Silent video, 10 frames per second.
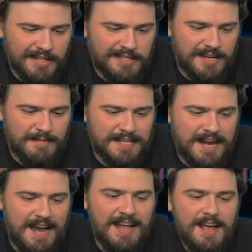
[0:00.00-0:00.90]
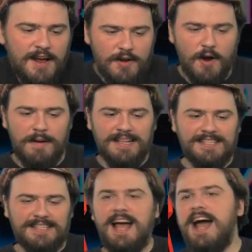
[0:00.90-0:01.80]
in terms of that. No Man's
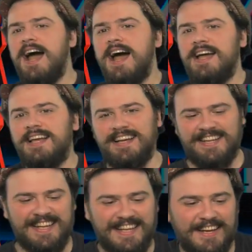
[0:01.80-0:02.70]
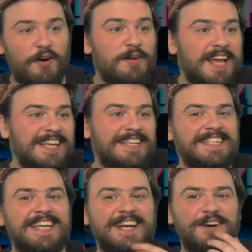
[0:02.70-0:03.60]
Sky. Oh, yeah, you
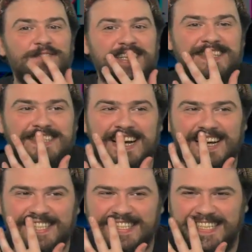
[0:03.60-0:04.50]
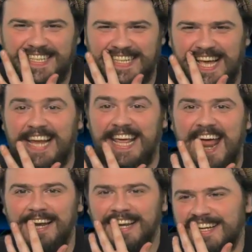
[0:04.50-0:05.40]
could get No Man's Sky again.